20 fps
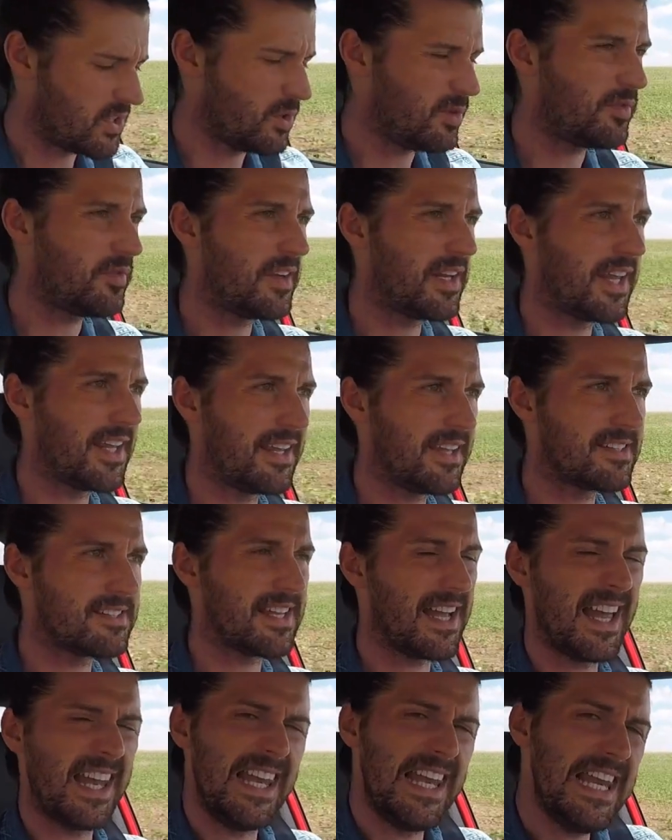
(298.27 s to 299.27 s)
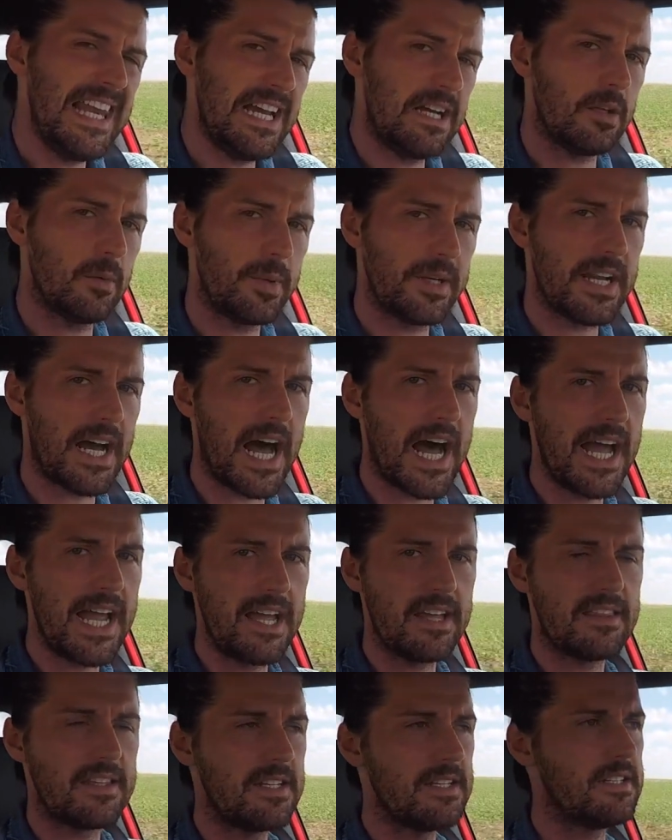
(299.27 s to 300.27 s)
feel like you're sat a little bit higher
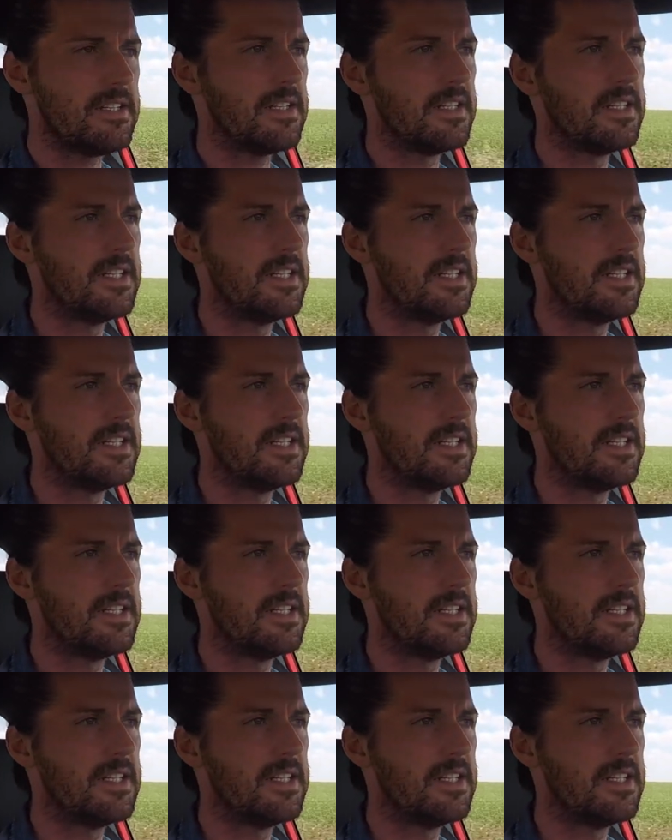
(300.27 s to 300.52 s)
than